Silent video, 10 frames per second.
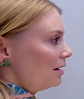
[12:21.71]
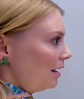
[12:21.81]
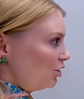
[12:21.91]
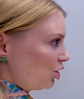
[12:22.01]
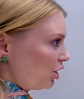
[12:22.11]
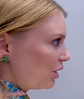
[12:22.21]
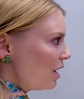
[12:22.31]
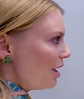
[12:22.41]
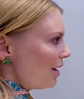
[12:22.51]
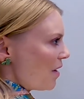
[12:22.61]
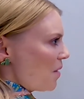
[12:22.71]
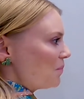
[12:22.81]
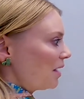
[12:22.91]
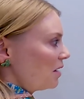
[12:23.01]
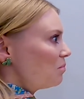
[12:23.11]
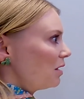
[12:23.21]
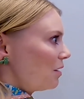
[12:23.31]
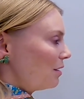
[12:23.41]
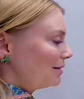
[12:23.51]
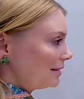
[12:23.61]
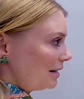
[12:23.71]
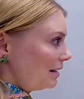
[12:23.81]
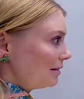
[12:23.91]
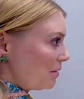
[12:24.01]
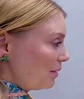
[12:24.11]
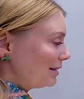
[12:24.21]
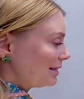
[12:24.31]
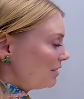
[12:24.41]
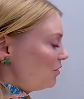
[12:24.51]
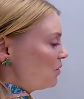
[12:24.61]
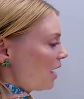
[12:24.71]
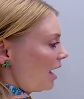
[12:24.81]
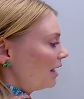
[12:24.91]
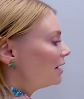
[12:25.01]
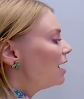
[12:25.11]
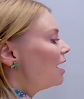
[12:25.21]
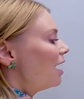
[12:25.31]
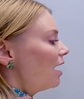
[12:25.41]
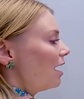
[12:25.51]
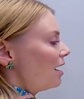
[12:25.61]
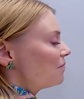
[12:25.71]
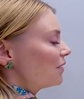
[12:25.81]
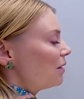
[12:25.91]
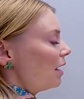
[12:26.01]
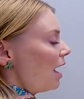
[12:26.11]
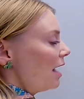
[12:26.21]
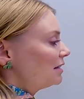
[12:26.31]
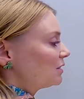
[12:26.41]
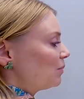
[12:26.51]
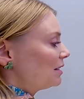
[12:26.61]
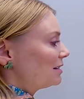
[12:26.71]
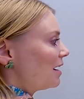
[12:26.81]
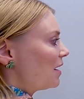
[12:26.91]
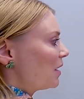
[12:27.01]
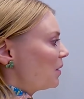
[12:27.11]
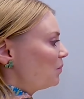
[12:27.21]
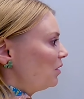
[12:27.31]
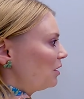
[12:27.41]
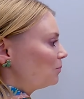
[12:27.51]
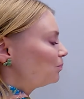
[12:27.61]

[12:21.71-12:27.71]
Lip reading: nature, getting beyond city limits if you can, and spend time,